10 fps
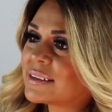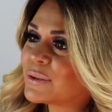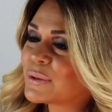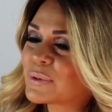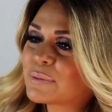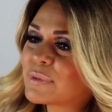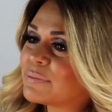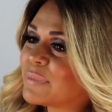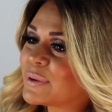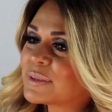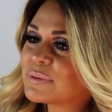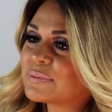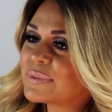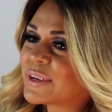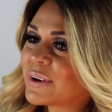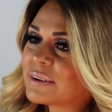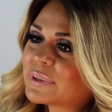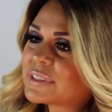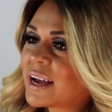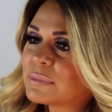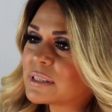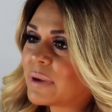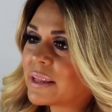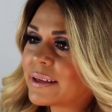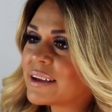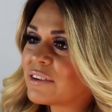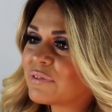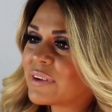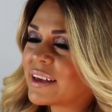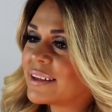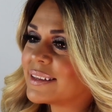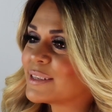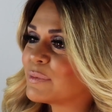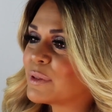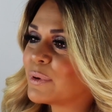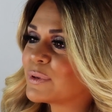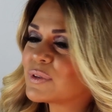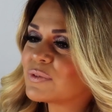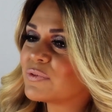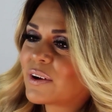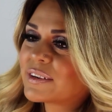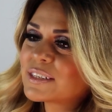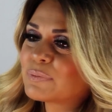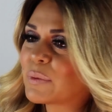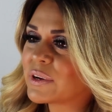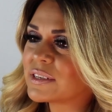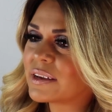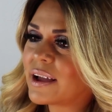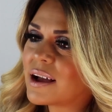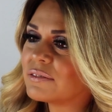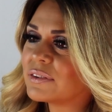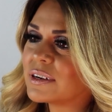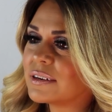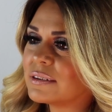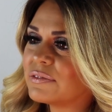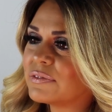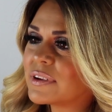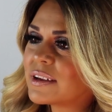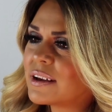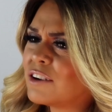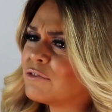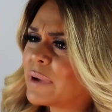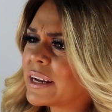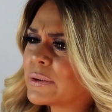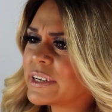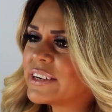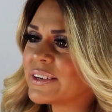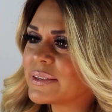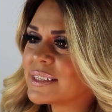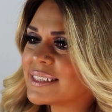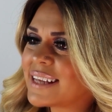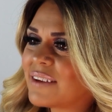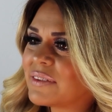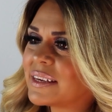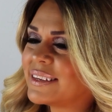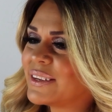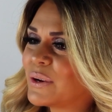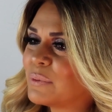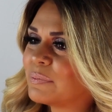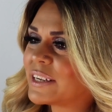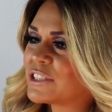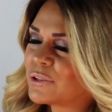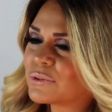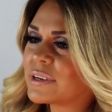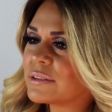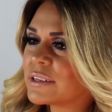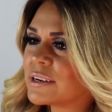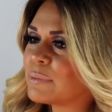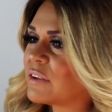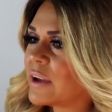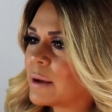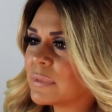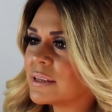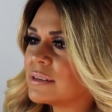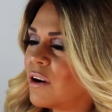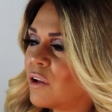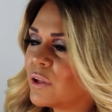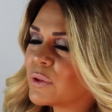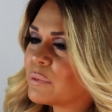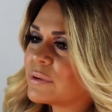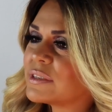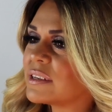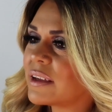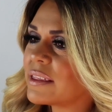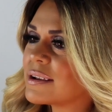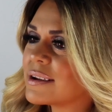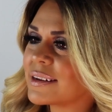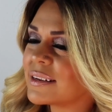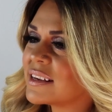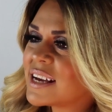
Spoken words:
those are some of the most incredible times of my life, and some of the most fondest memories I have of my career is having, my children out there, my family all on the road together, and